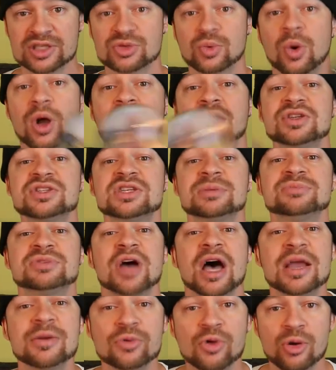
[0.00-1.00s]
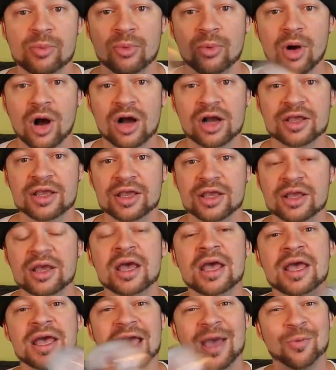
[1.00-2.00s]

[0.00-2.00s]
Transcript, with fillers: as well as some tightrope walking